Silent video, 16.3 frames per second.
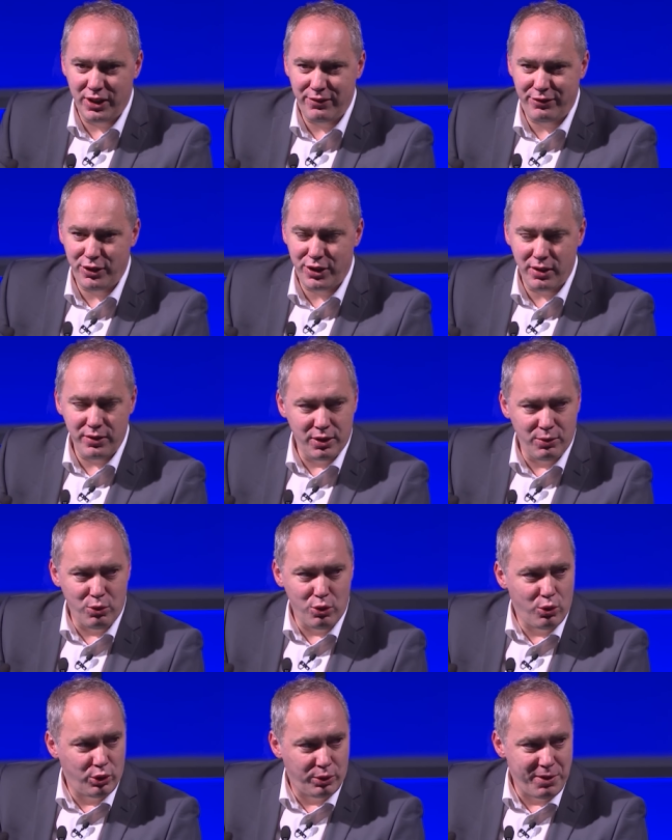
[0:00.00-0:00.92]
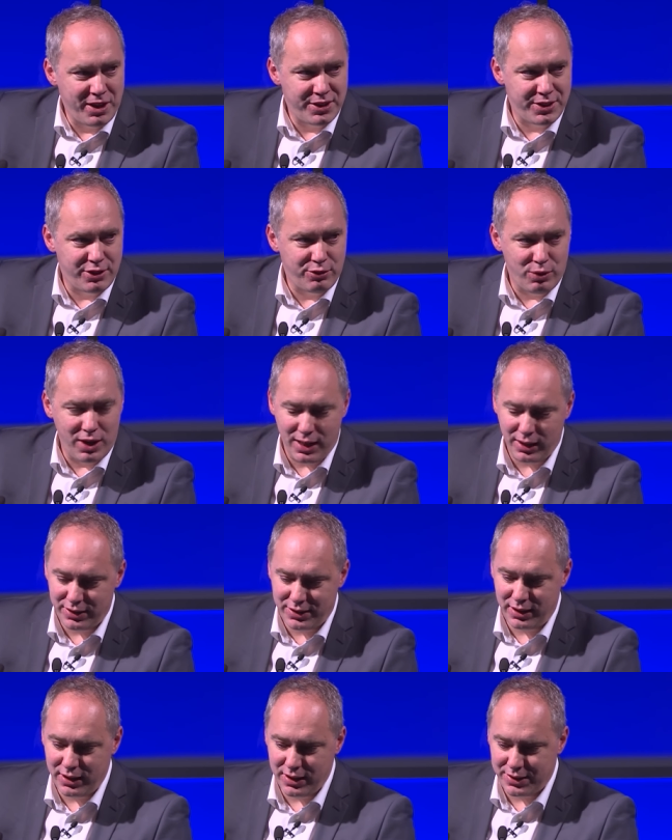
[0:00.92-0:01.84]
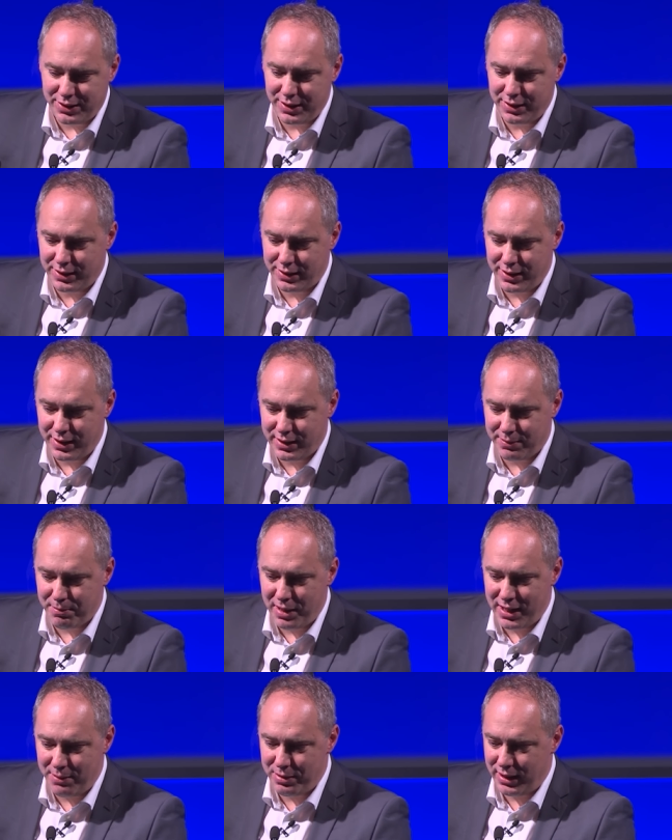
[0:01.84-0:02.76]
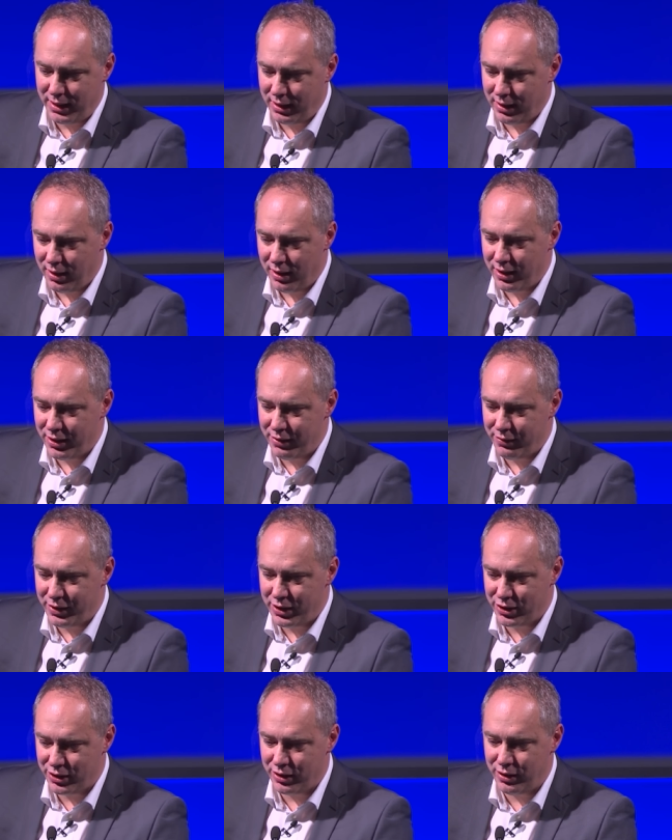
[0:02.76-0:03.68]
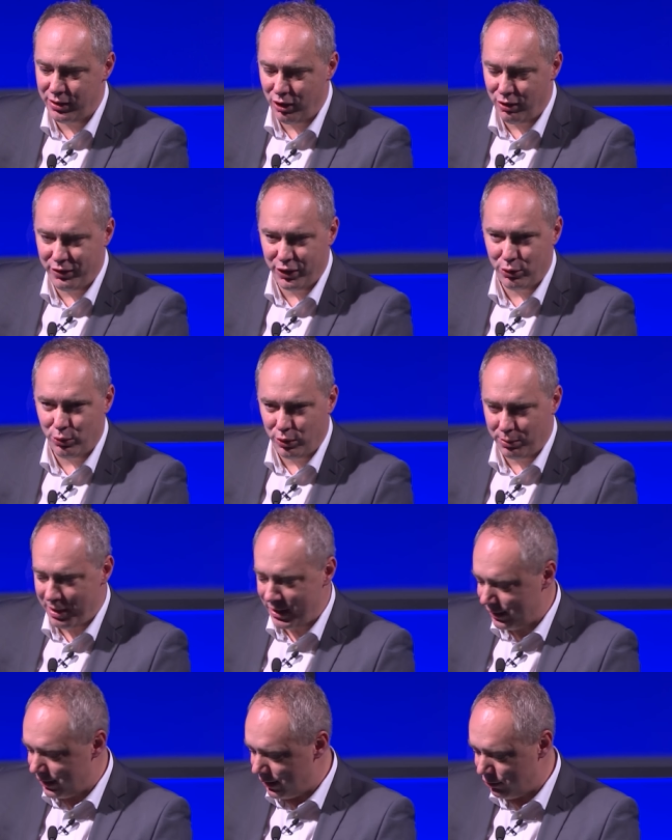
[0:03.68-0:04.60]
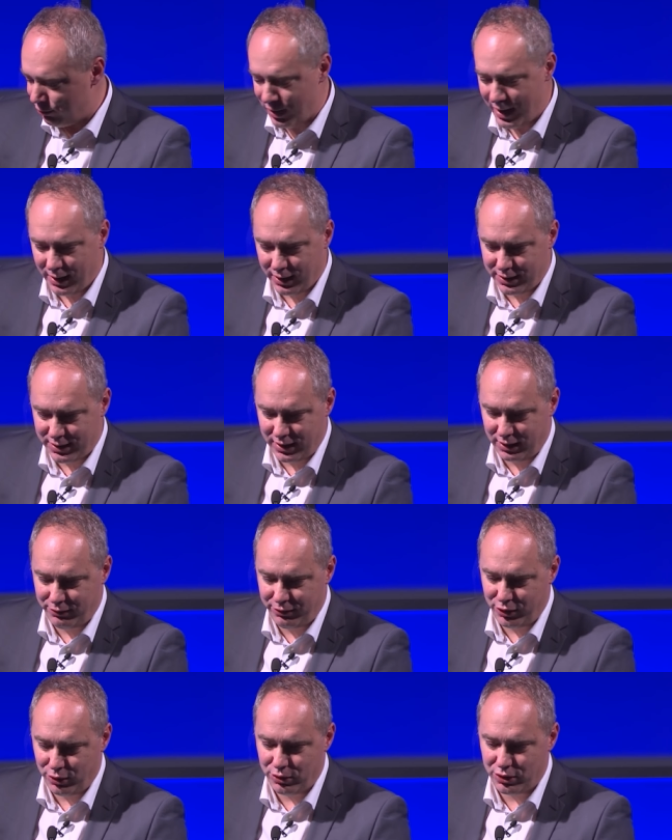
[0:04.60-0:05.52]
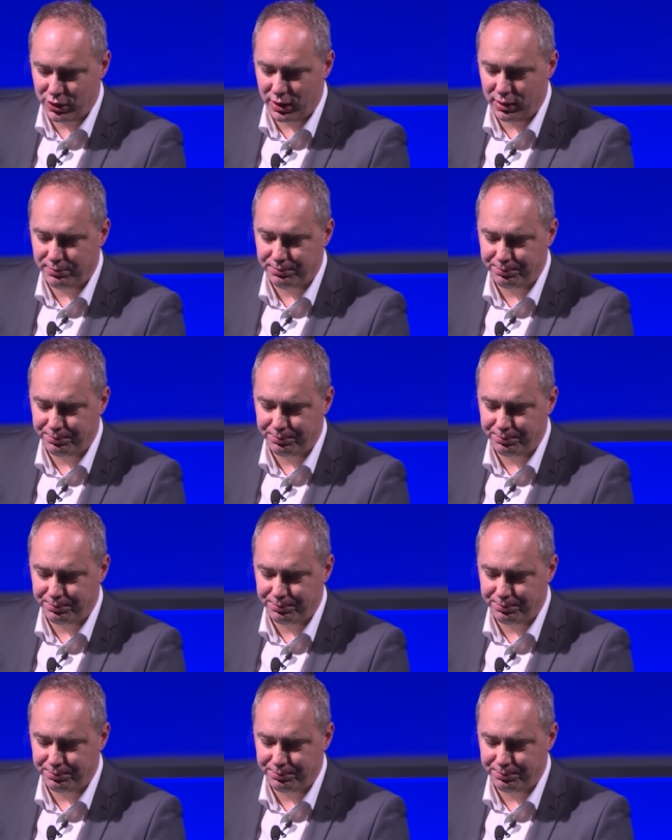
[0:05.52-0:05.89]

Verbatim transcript: If you don't know what augmented reality is, this, this may be uh, the vision of an augmented reality future.